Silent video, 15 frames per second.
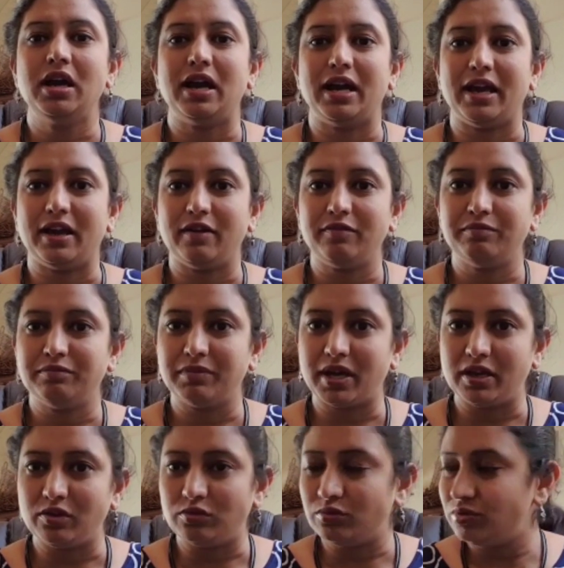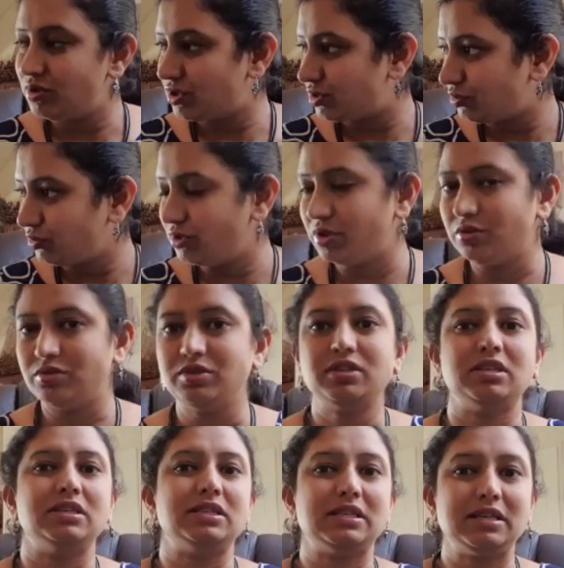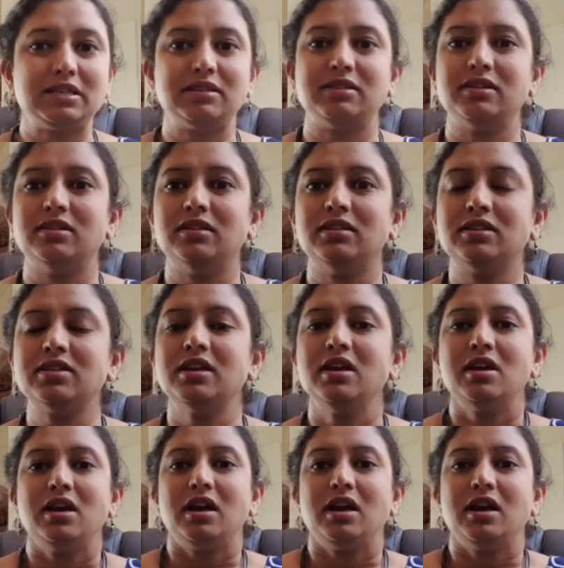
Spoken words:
I have my own studio since 6 years.